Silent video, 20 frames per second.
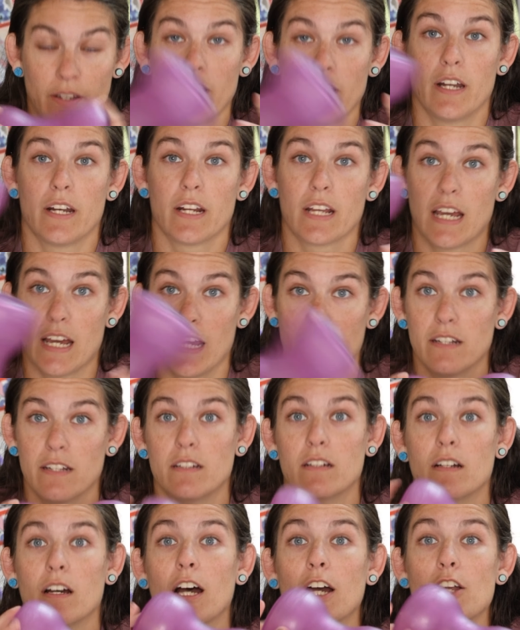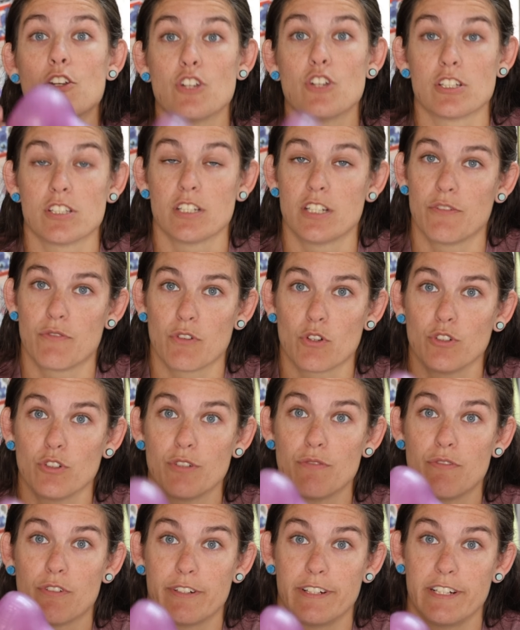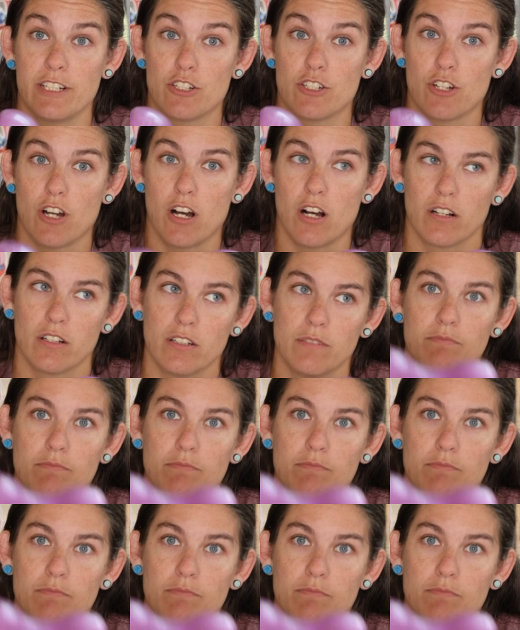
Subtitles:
And again, adjust the difficulty for each dog.